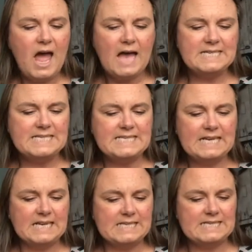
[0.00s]
A
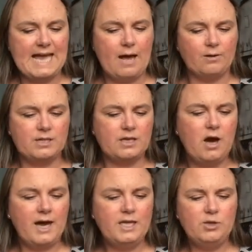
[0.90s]
sizzling sound, the
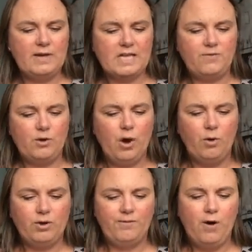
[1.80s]
kind you get if you
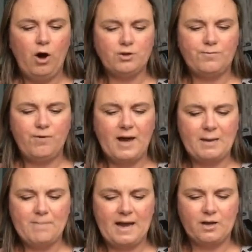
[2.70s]
hold a hot
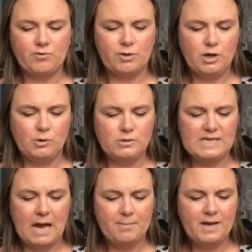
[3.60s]
frying pan under a cold
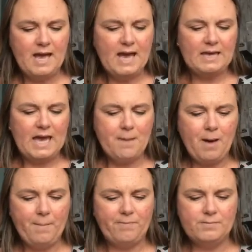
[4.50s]
tap, came
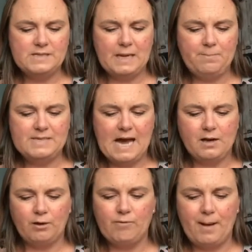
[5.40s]
up from deep down
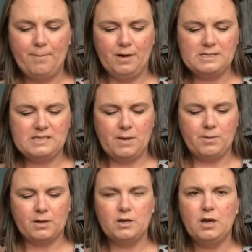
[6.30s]
in Grandma's
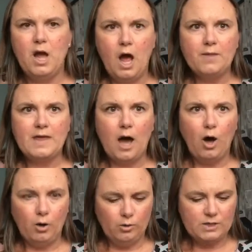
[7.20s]
stomach. The
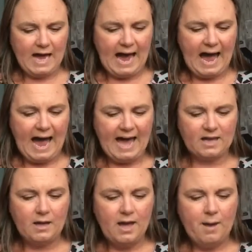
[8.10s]
old
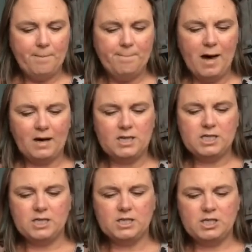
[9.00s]
hag bucked
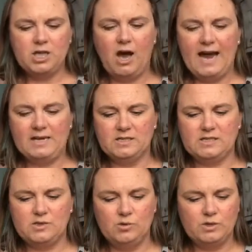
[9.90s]
and shied and
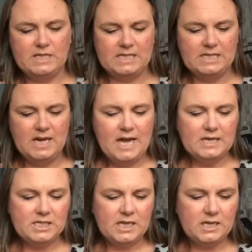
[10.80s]
snorted.
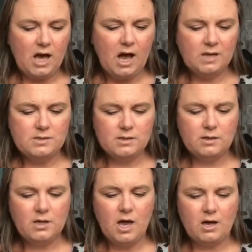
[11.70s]
She gasped and
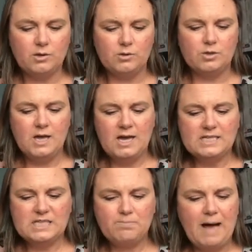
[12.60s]
gurgled.
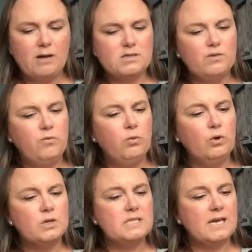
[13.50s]
Spouts of
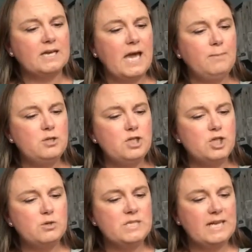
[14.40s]
water came
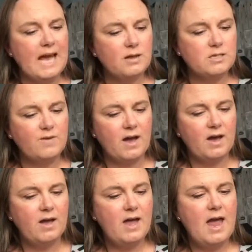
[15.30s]
shooting out of
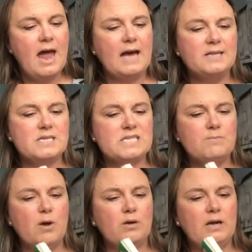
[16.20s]
her, and the
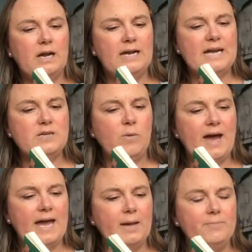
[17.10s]
smoke cleared
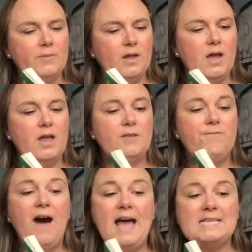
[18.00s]
away. "The
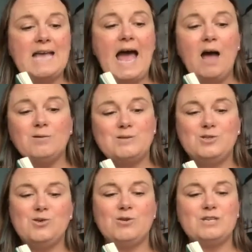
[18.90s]
fire's out,"
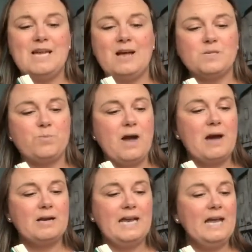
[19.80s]
George announced
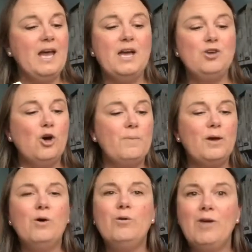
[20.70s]
proudly. "You'll be
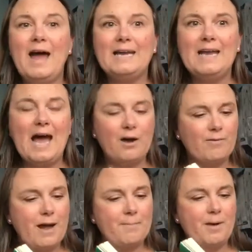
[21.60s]
all right now,
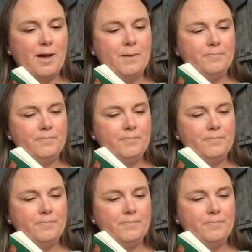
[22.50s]
Grandma."